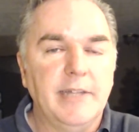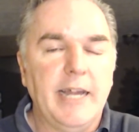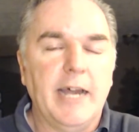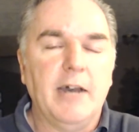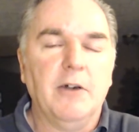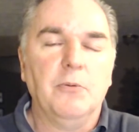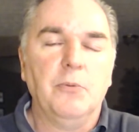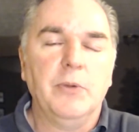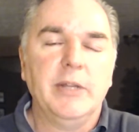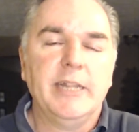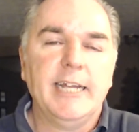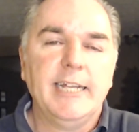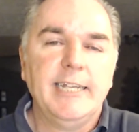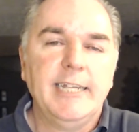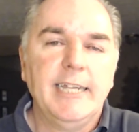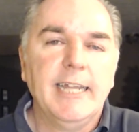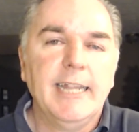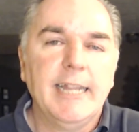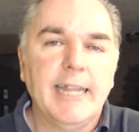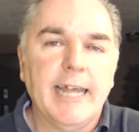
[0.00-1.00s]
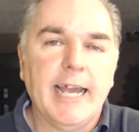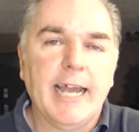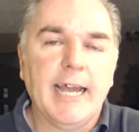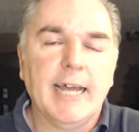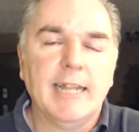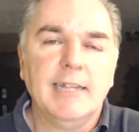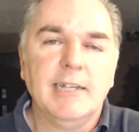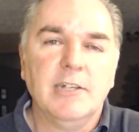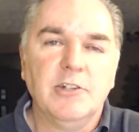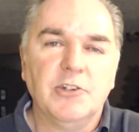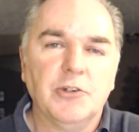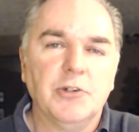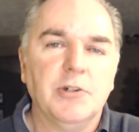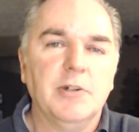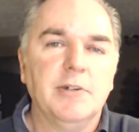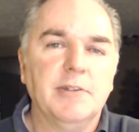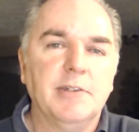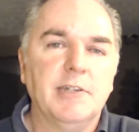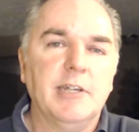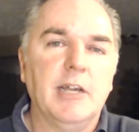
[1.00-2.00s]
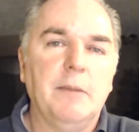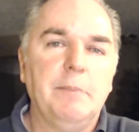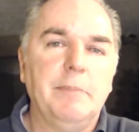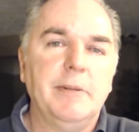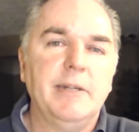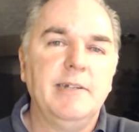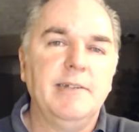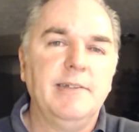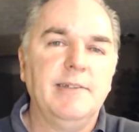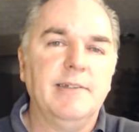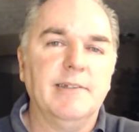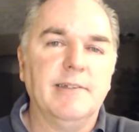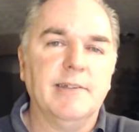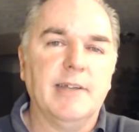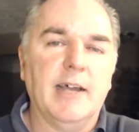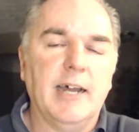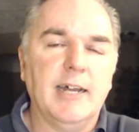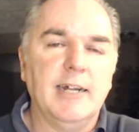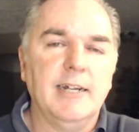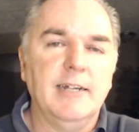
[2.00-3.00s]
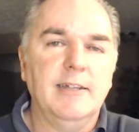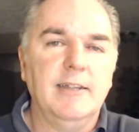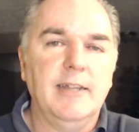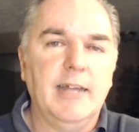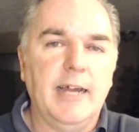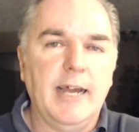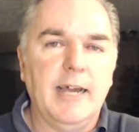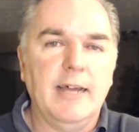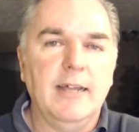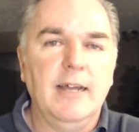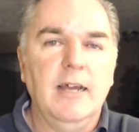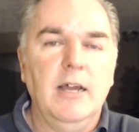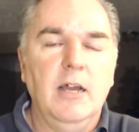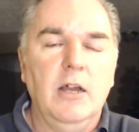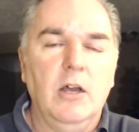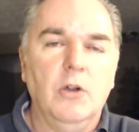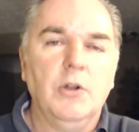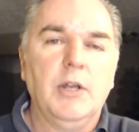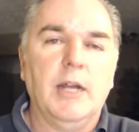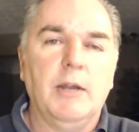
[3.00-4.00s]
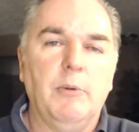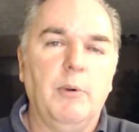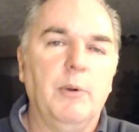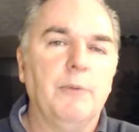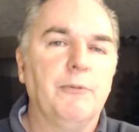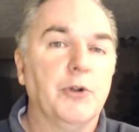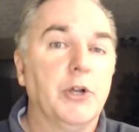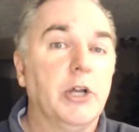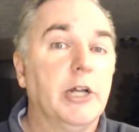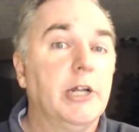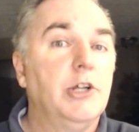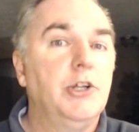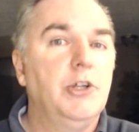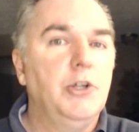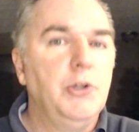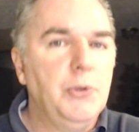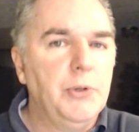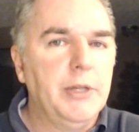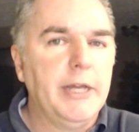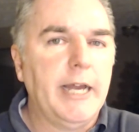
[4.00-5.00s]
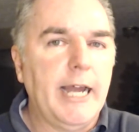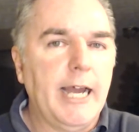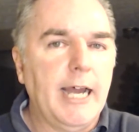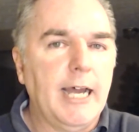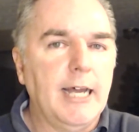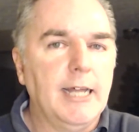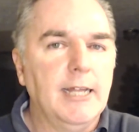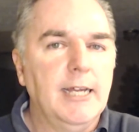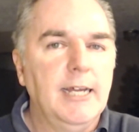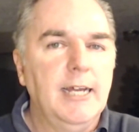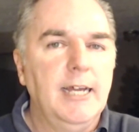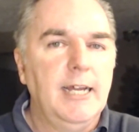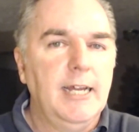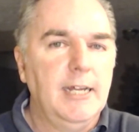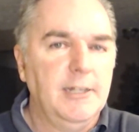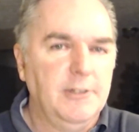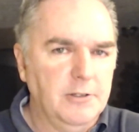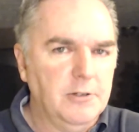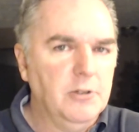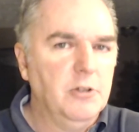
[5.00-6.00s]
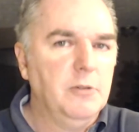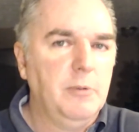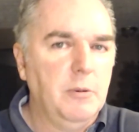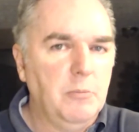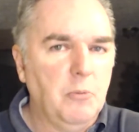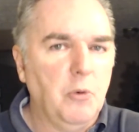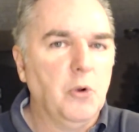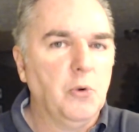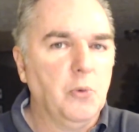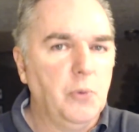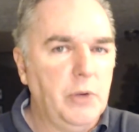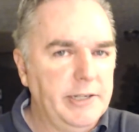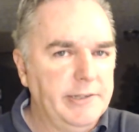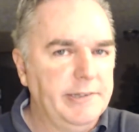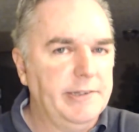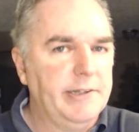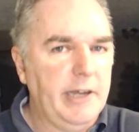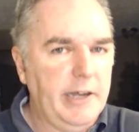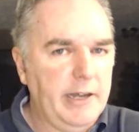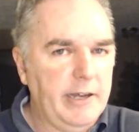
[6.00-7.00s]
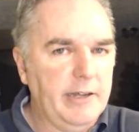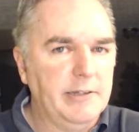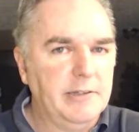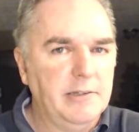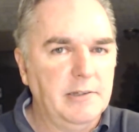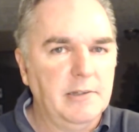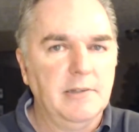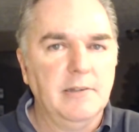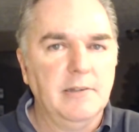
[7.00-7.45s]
Now, when they did that, the insurance companies decided that, okay, well, if we're going to do that, it's a little bit more risk to us